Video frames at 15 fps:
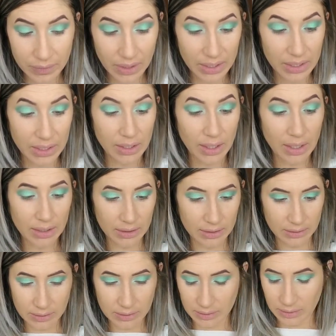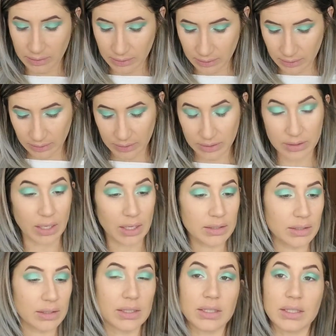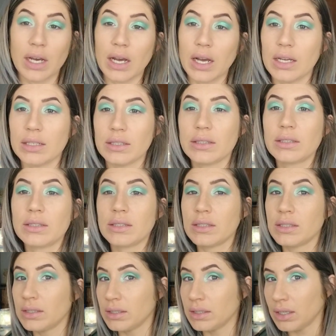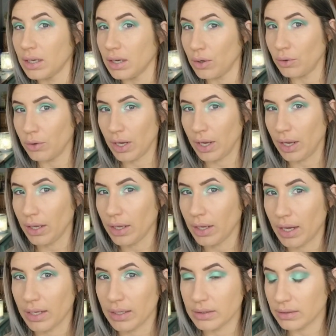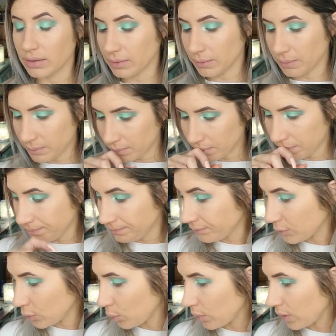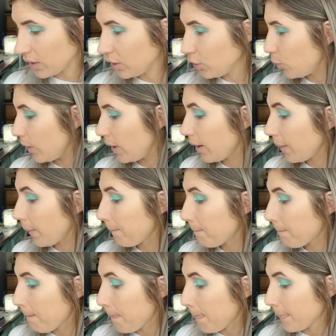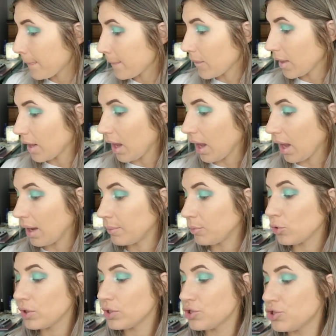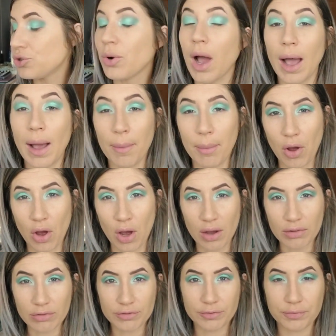Yes, yes, yes. Okay, guys, really quick, I'm going to hop off.